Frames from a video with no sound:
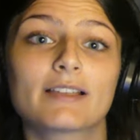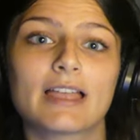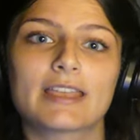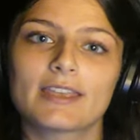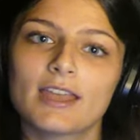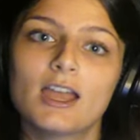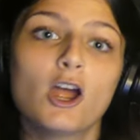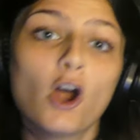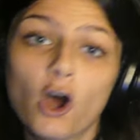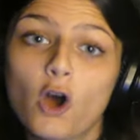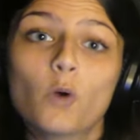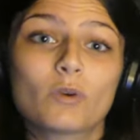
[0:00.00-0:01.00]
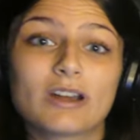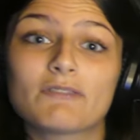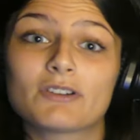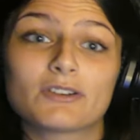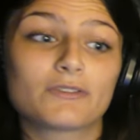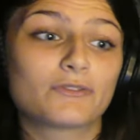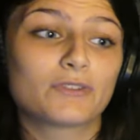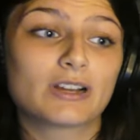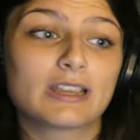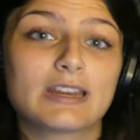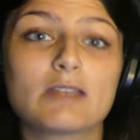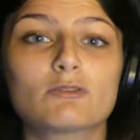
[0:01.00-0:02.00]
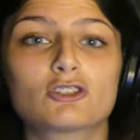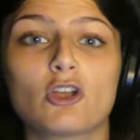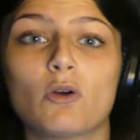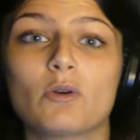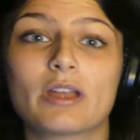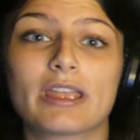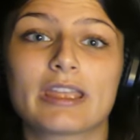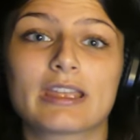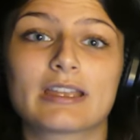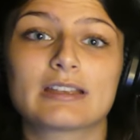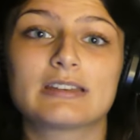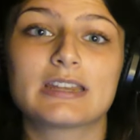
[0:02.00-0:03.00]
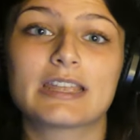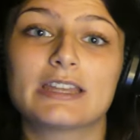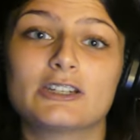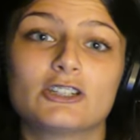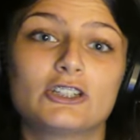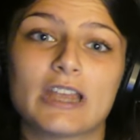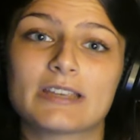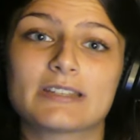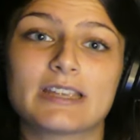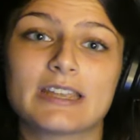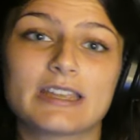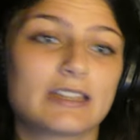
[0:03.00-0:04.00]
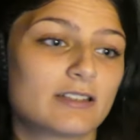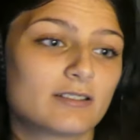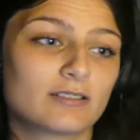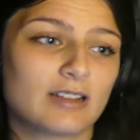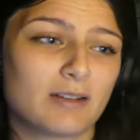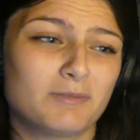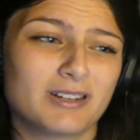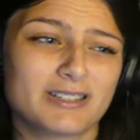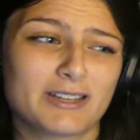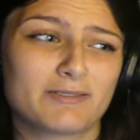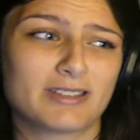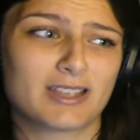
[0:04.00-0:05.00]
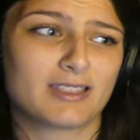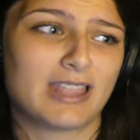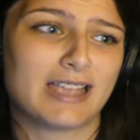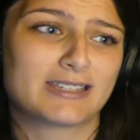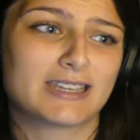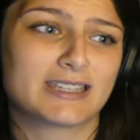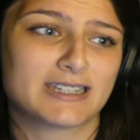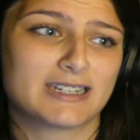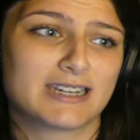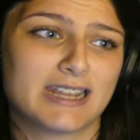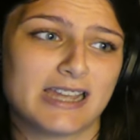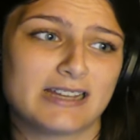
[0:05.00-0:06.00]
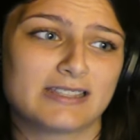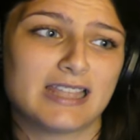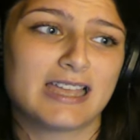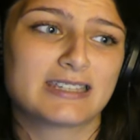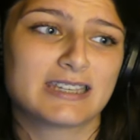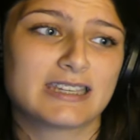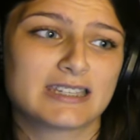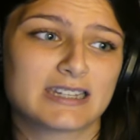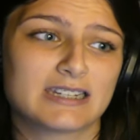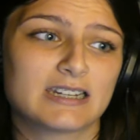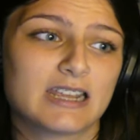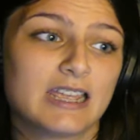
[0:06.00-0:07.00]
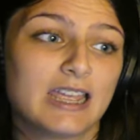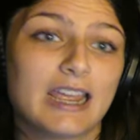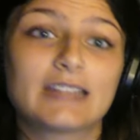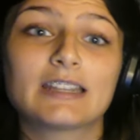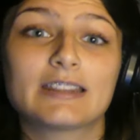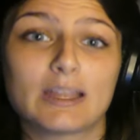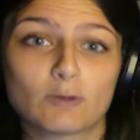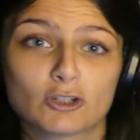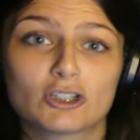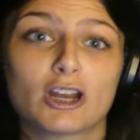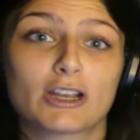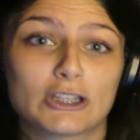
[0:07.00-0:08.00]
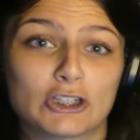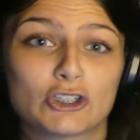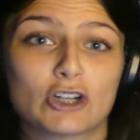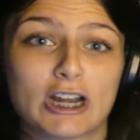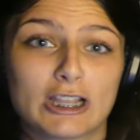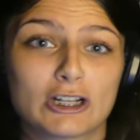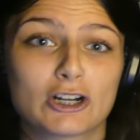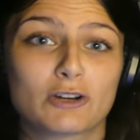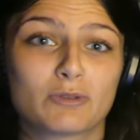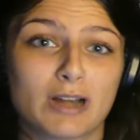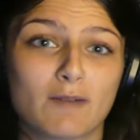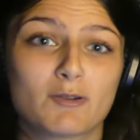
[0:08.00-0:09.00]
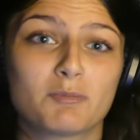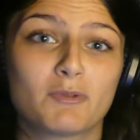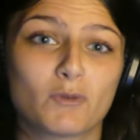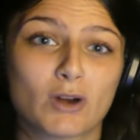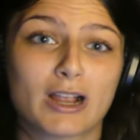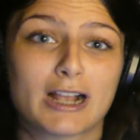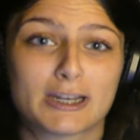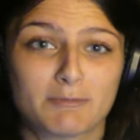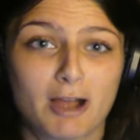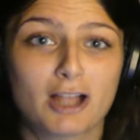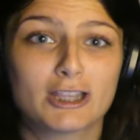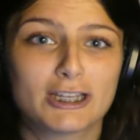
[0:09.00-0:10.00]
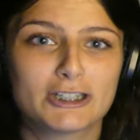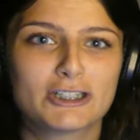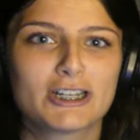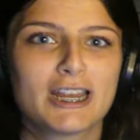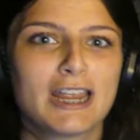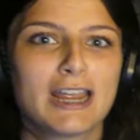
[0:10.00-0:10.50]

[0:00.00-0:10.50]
Like, whenever freaking he was going to get Jesse, I want to say it was like last season. Yeah, last season. And then they were stuck in the trailer or whatever before it got demolished.